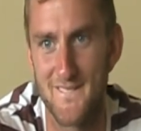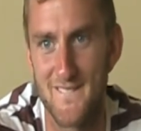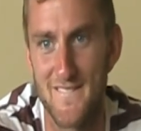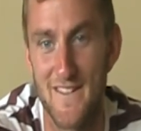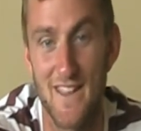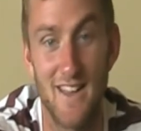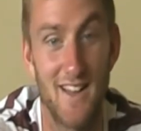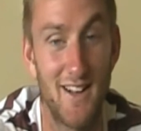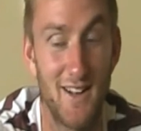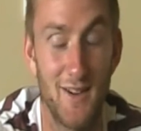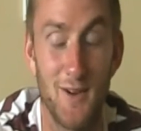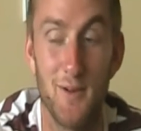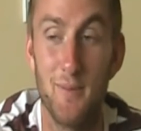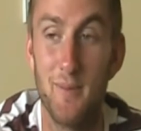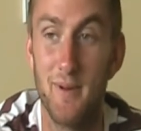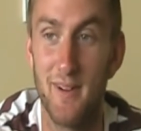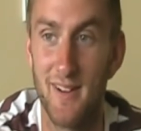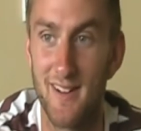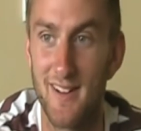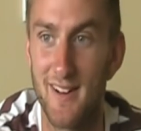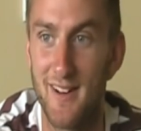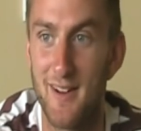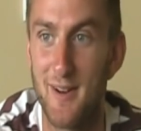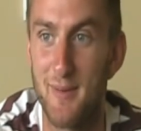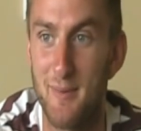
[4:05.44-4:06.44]
Yeah, a little
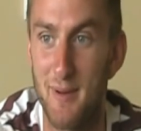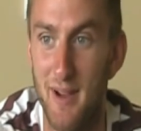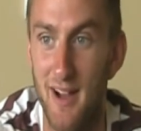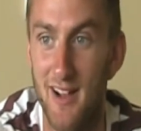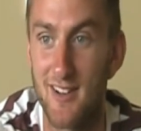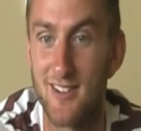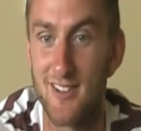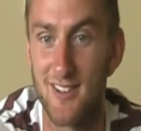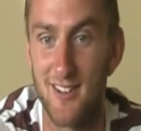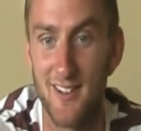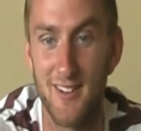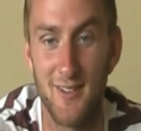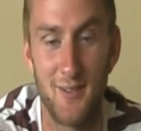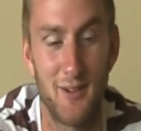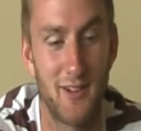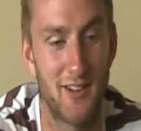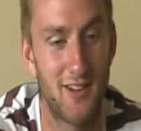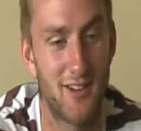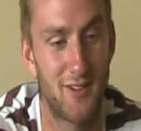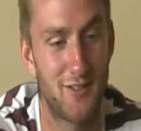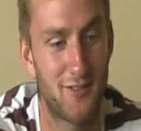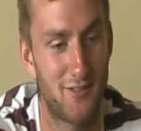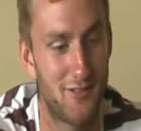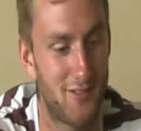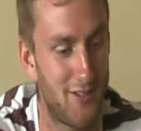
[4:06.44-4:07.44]
bit actually. When
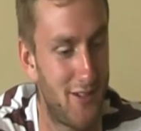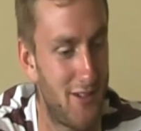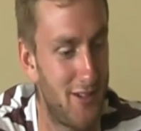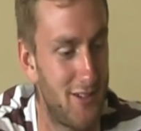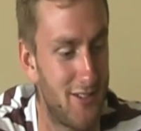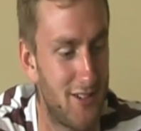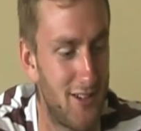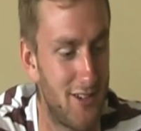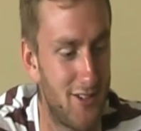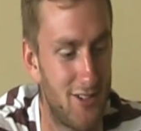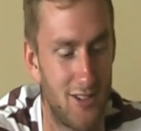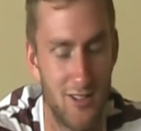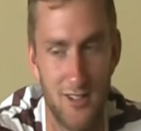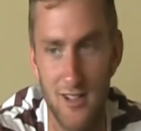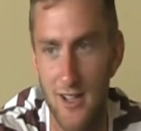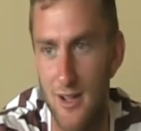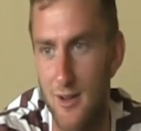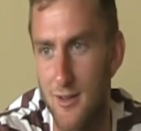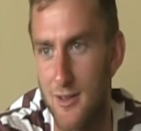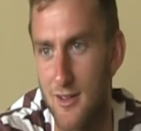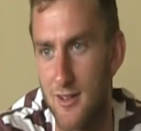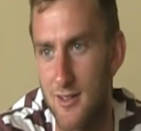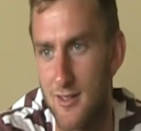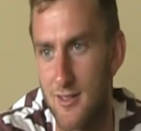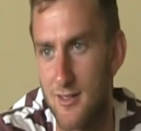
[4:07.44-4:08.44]
there's dishes
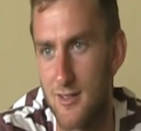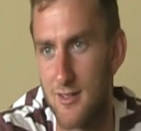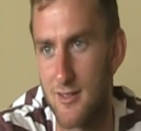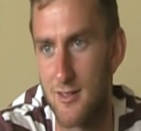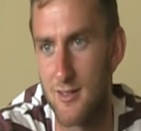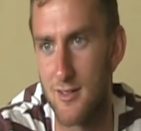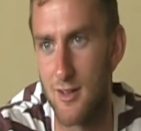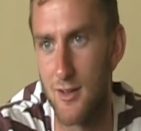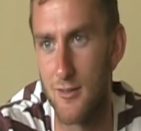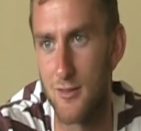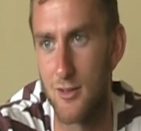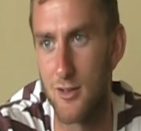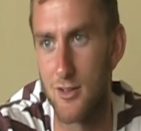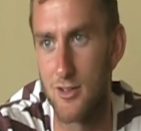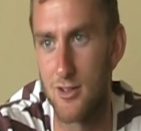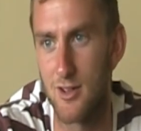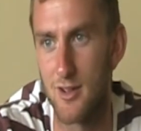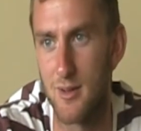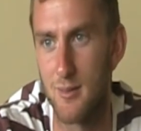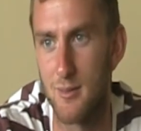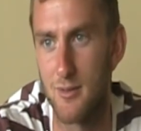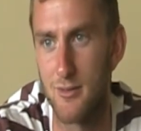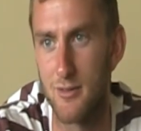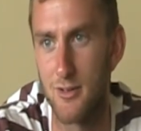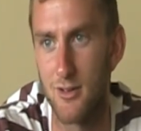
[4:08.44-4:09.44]
out that I've not
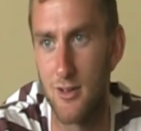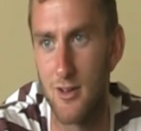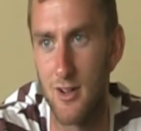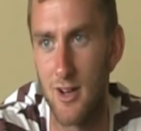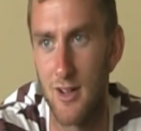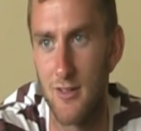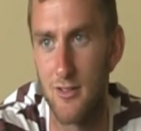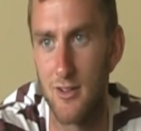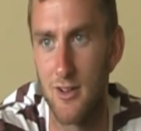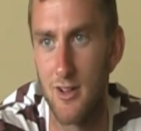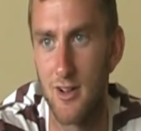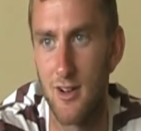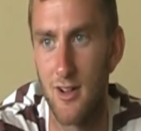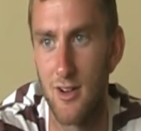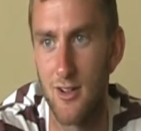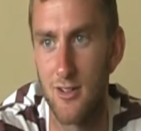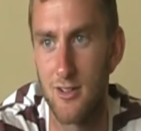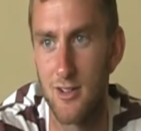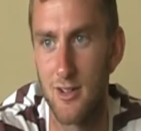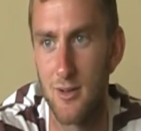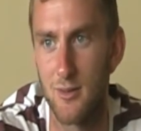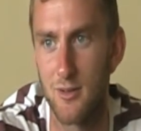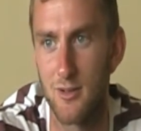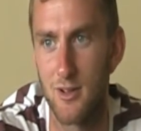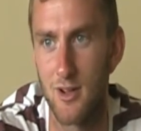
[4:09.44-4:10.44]
seen before, I'll have a little
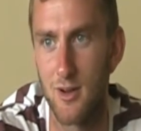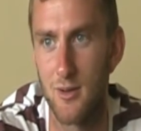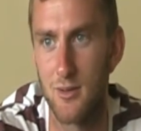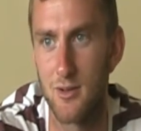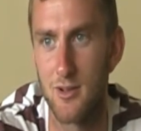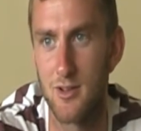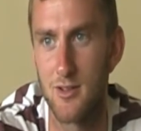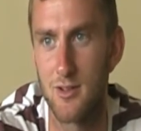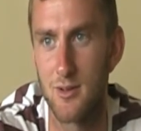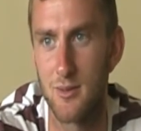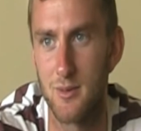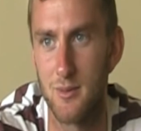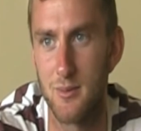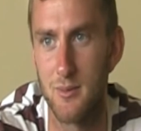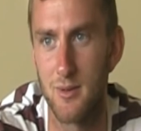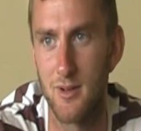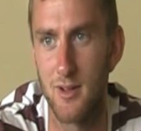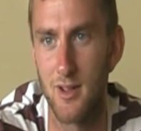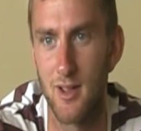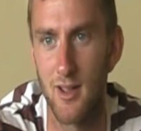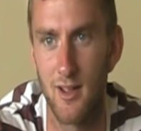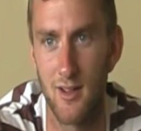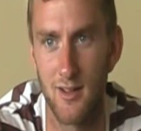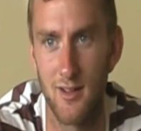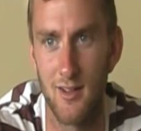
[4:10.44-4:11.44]
ask, see what goes into them.
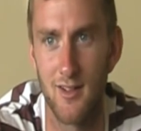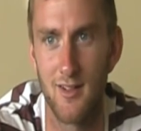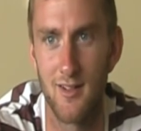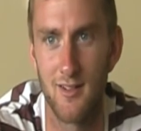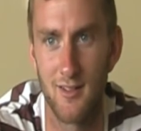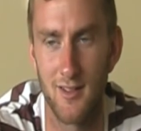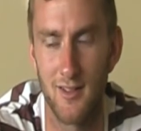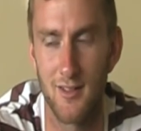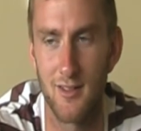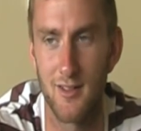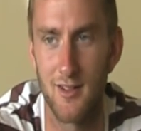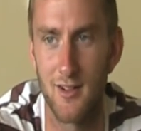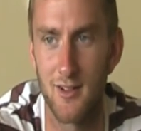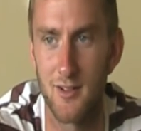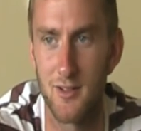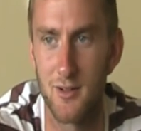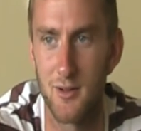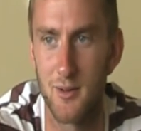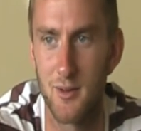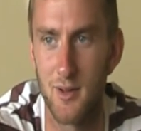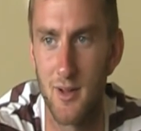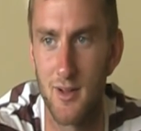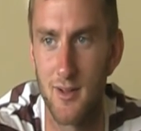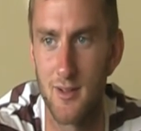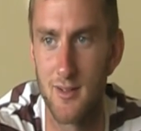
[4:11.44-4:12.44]
But yeah, I think I'll
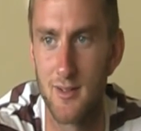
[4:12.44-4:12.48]
do that.